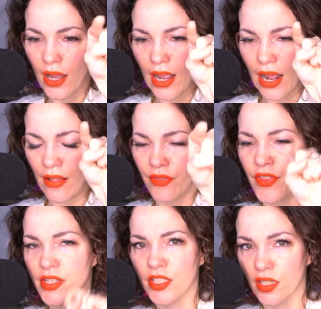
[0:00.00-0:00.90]
and
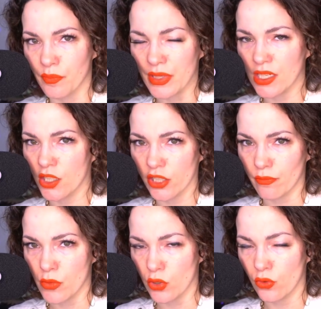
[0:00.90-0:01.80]
this could be a
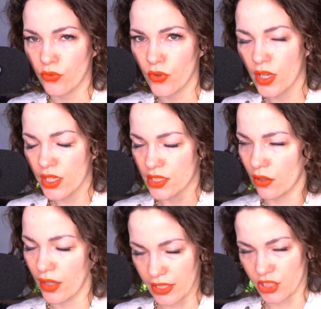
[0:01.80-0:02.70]
good move.
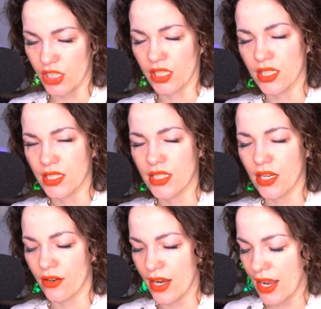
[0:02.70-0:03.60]
So let's just
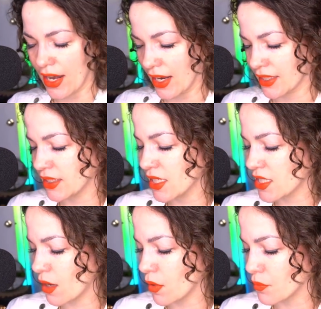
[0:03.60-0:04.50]
consider it. And I see
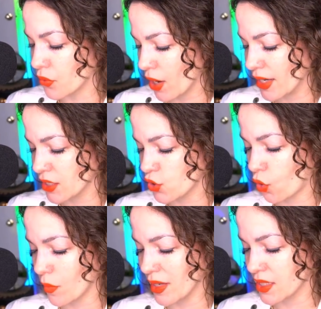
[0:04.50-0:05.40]
someone
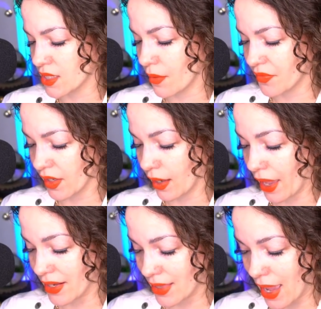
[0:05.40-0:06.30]
brainstorming something
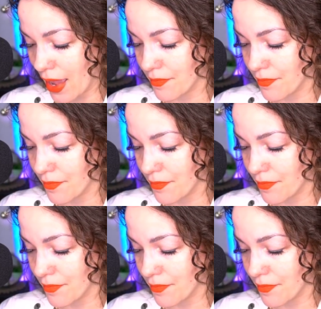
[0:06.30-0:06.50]
like that.